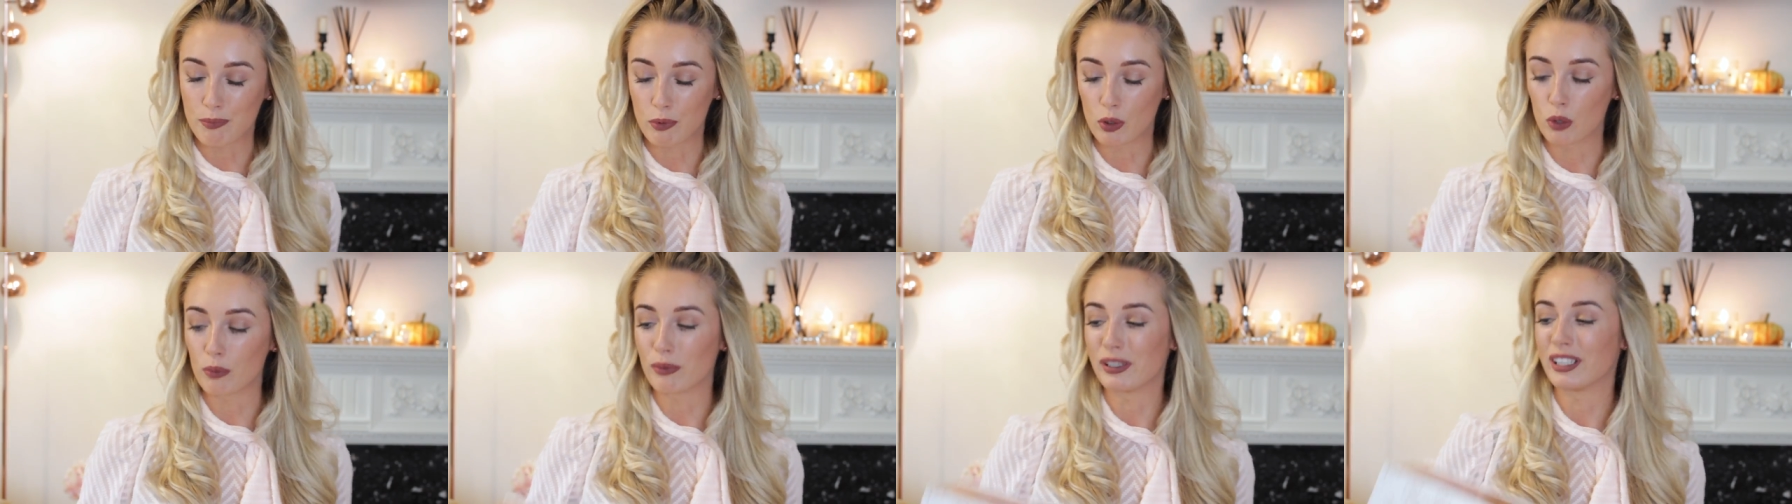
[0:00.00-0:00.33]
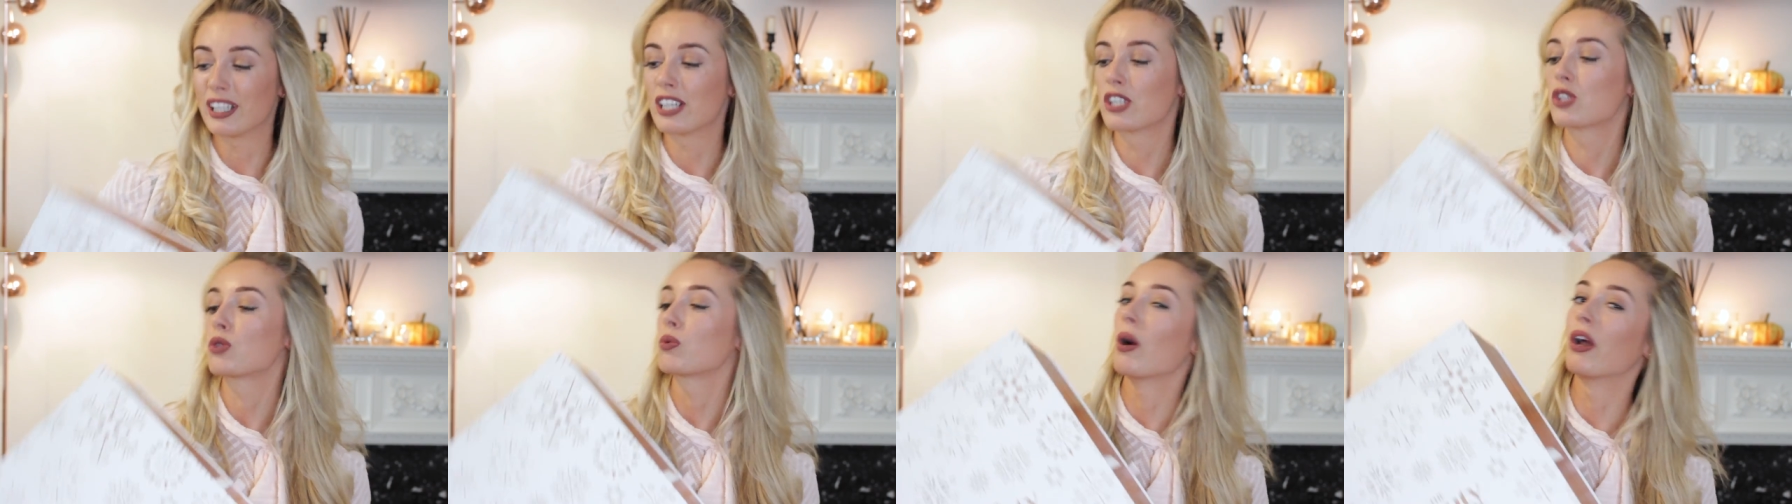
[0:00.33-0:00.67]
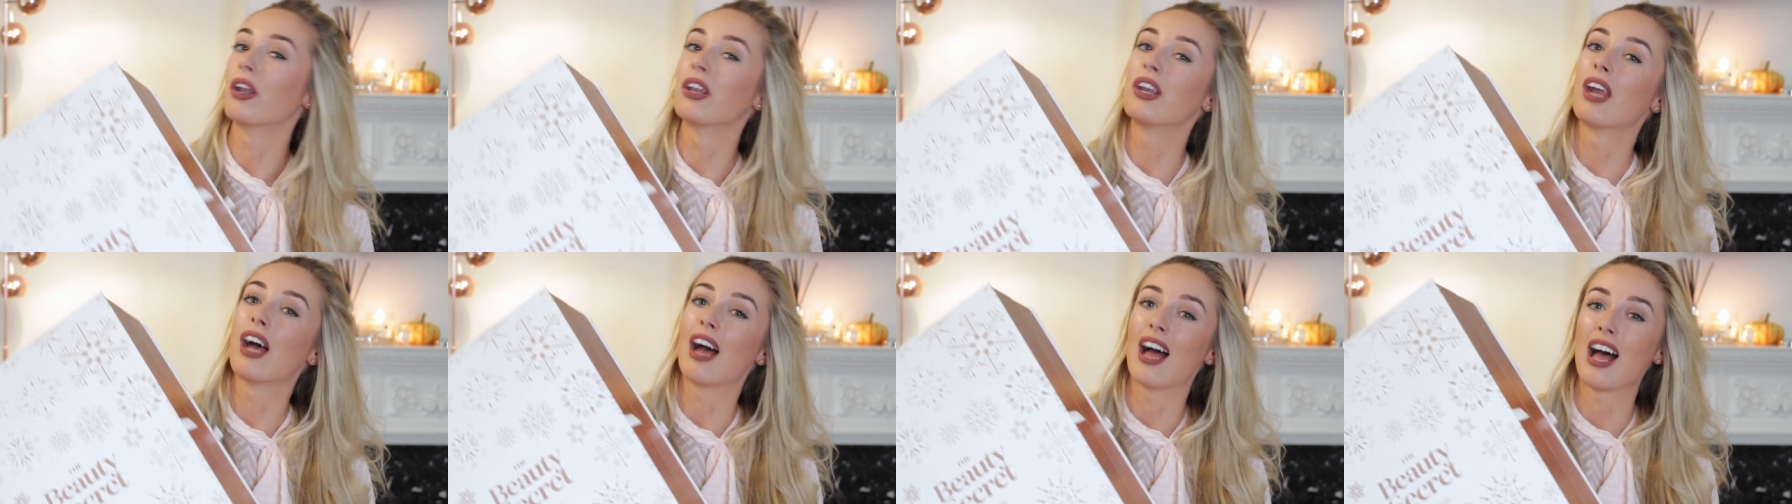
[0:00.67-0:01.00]
bought me this
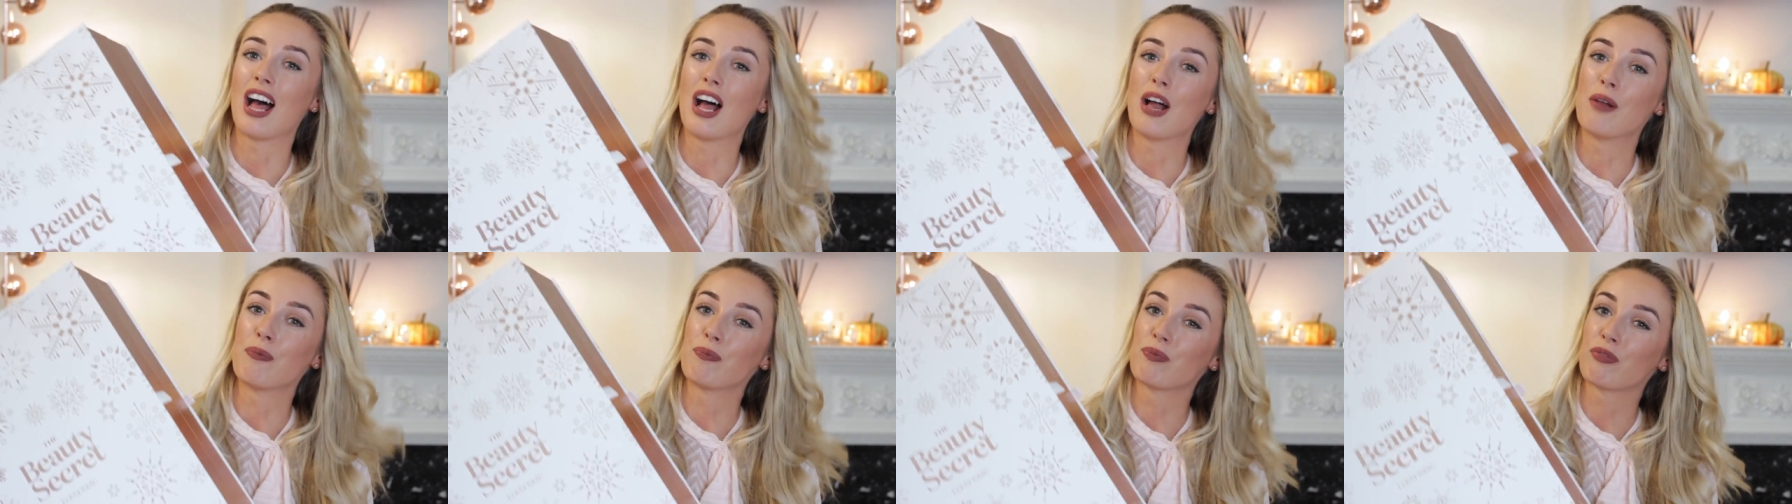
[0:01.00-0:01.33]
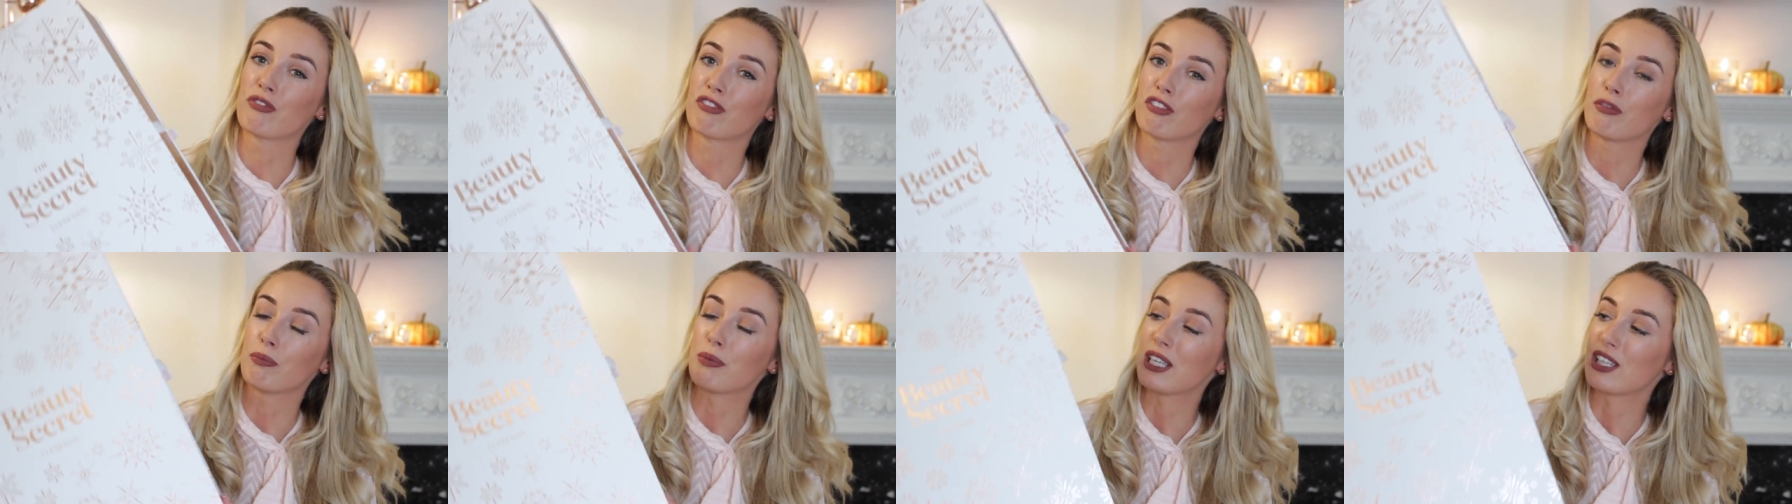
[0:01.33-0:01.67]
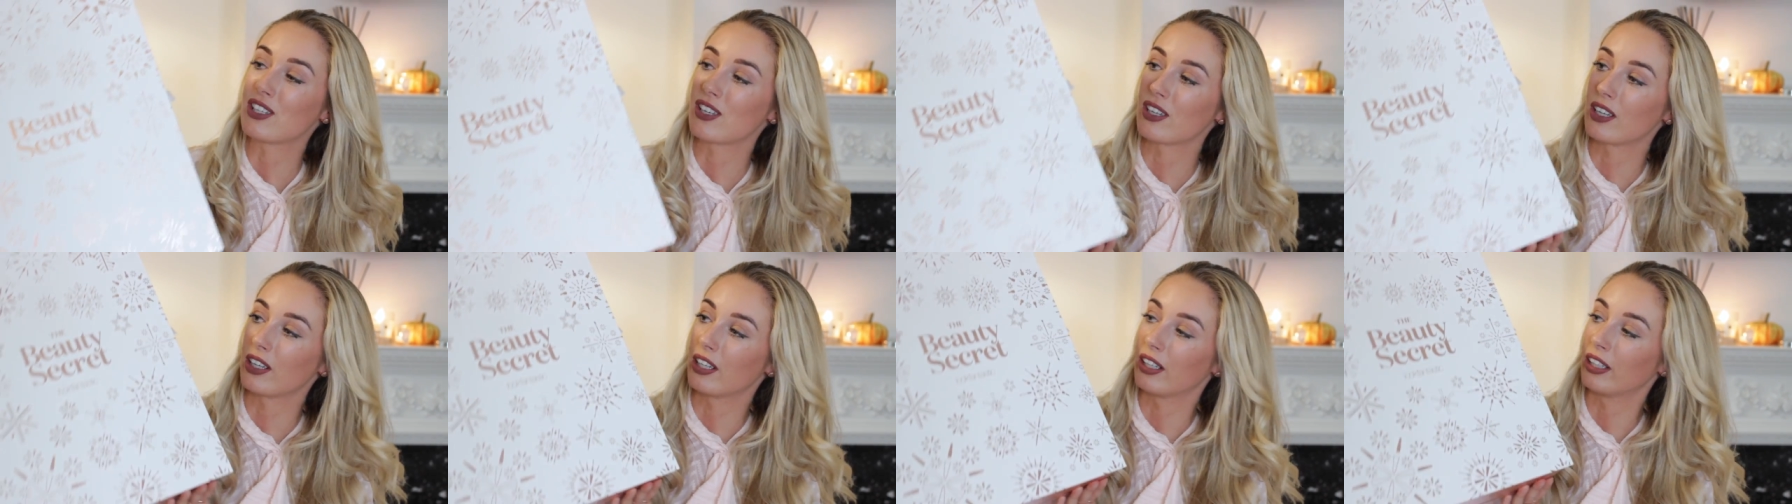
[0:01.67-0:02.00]
one um, for
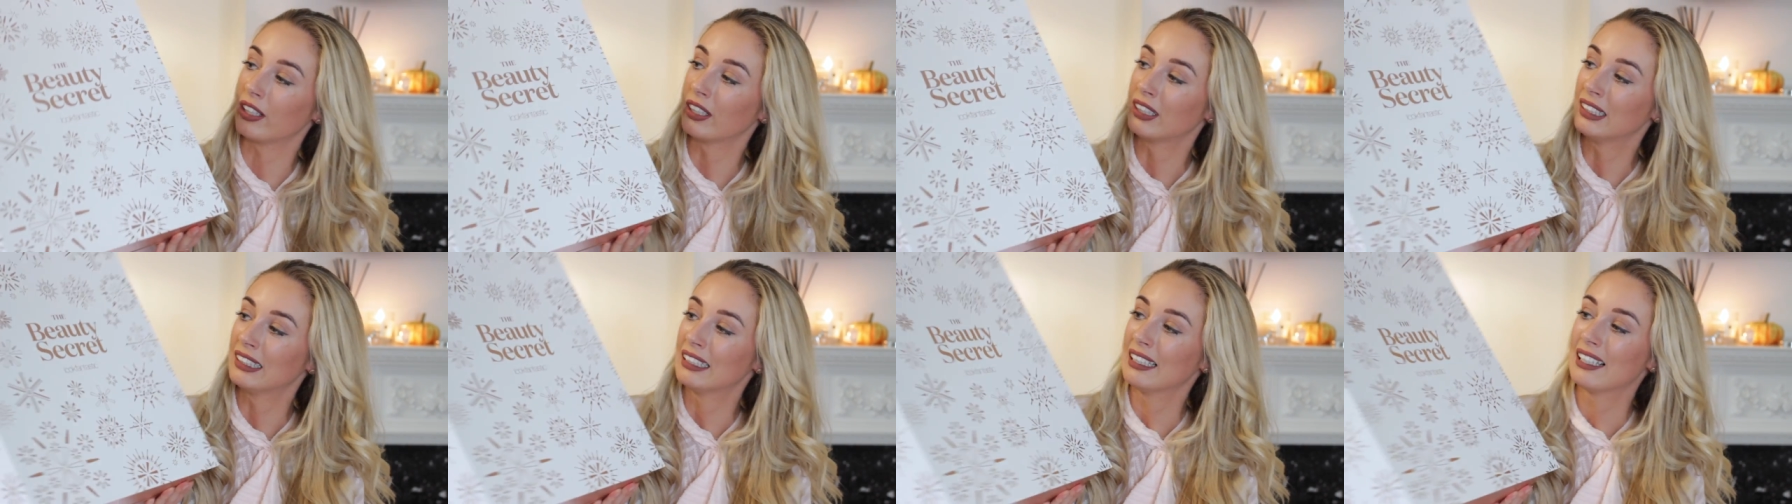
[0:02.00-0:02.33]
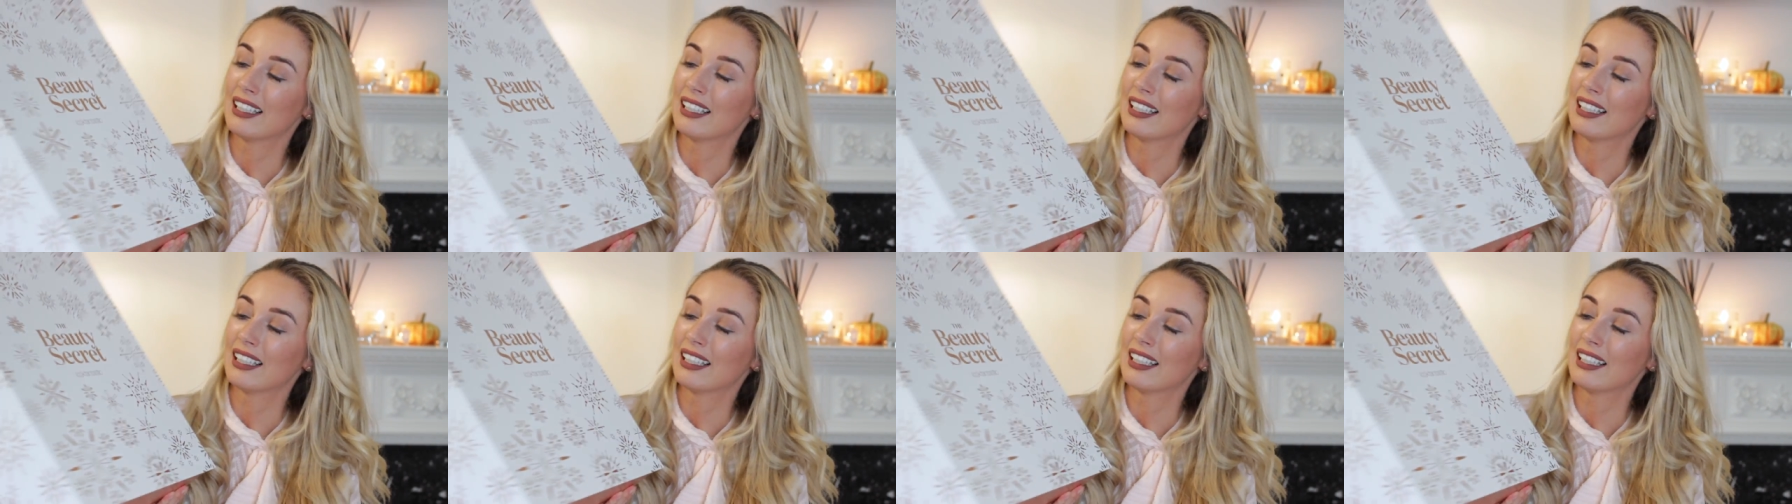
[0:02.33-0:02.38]
me to